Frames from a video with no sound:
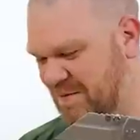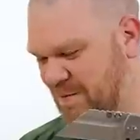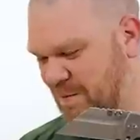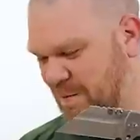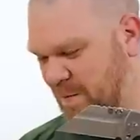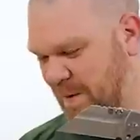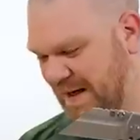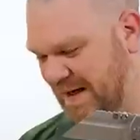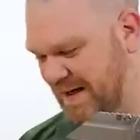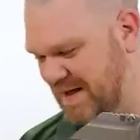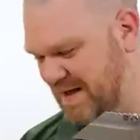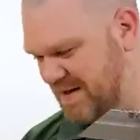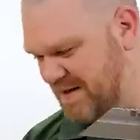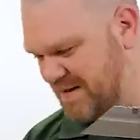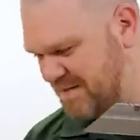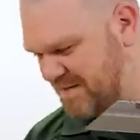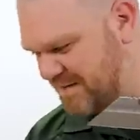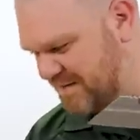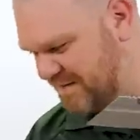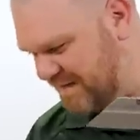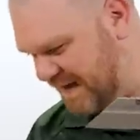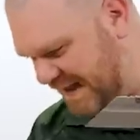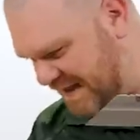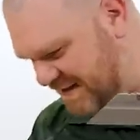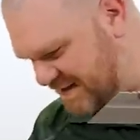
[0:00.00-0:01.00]
Winky
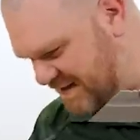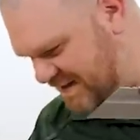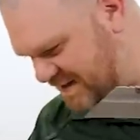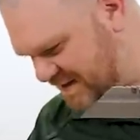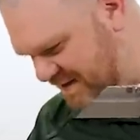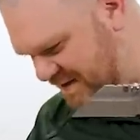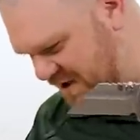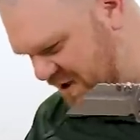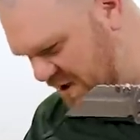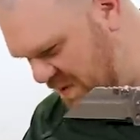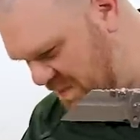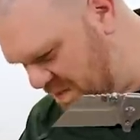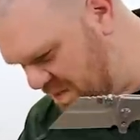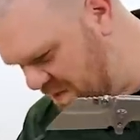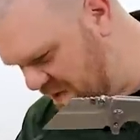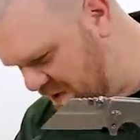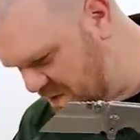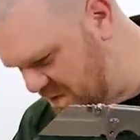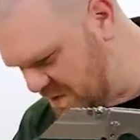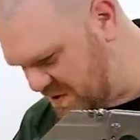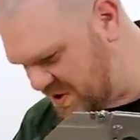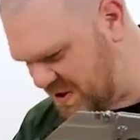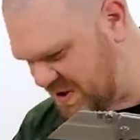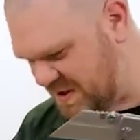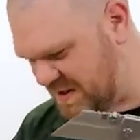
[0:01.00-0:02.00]
faced
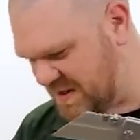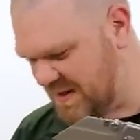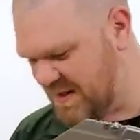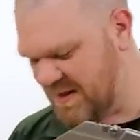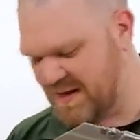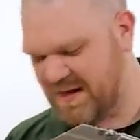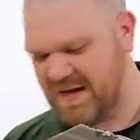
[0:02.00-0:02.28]
emoji.